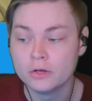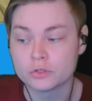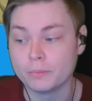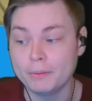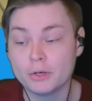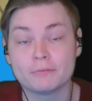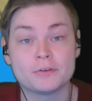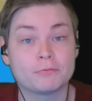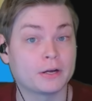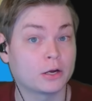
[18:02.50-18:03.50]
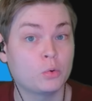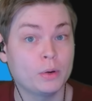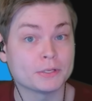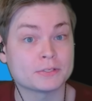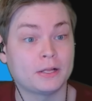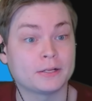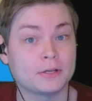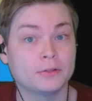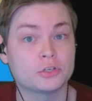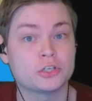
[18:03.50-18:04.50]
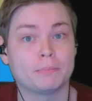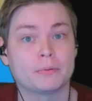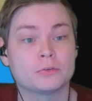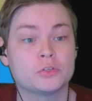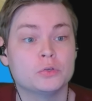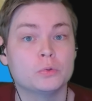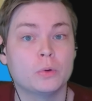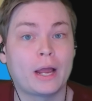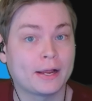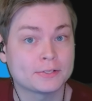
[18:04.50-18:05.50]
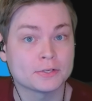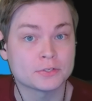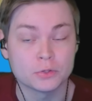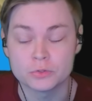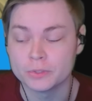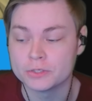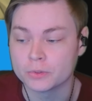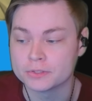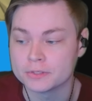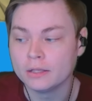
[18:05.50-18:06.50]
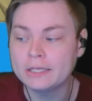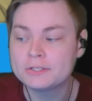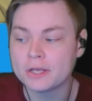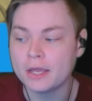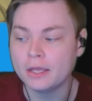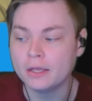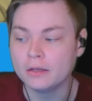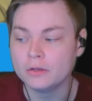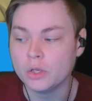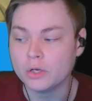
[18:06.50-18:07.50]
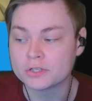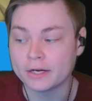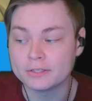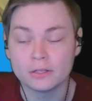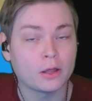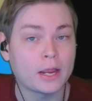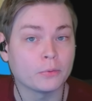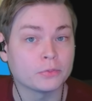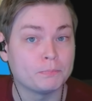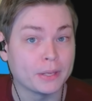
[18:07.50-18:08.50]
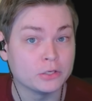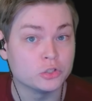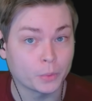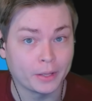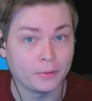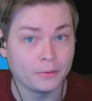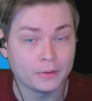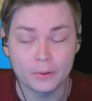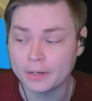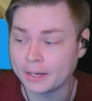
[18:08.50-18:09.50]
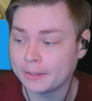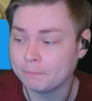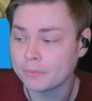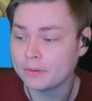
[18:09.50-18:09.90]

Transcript: So maybe you'd have different equipment slots on the ship to access those resources. Let's say you decide to lug out the big drill, okay?